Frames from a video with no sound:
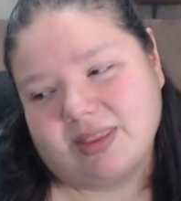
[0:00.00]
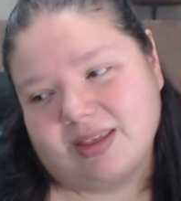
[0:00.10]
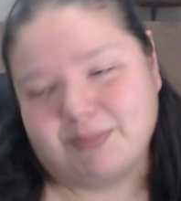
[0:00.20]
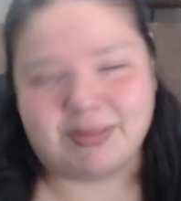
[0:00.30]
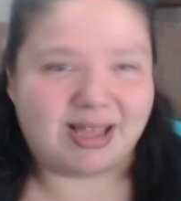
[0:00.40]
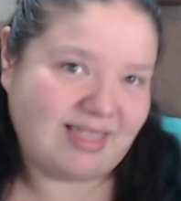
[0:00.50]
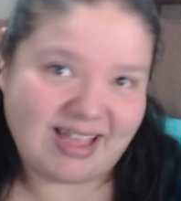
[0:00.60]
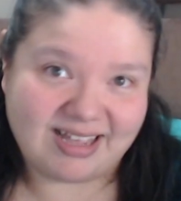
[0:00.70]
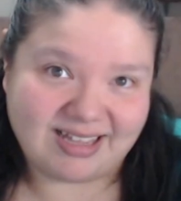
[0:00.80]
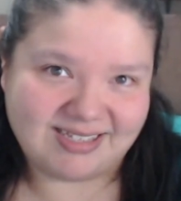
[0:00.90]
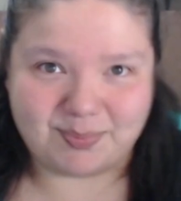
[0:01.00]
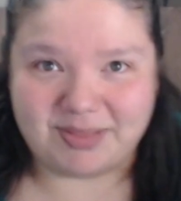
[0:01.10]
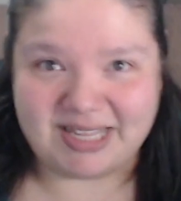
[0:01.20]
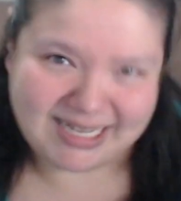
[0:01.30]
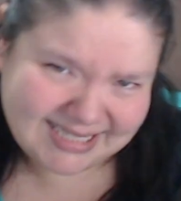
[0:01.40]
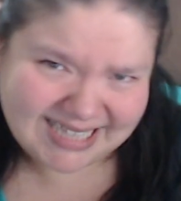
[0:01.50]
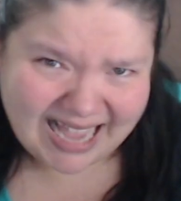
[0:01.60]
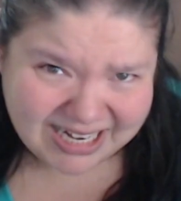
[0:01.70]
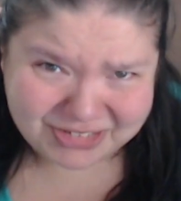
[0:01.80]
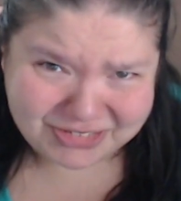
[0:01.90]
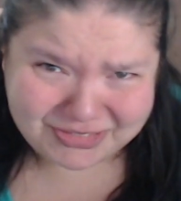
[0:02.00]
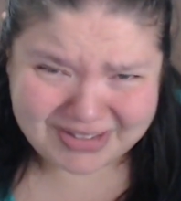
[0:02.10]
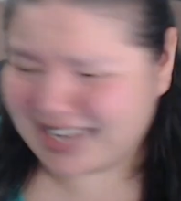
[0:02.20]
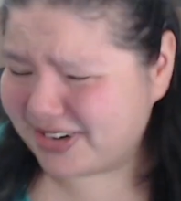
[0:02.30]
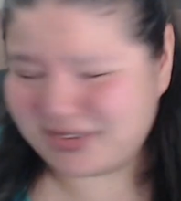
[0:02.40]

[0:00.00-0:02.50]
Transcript: leg into place, kind of. I don't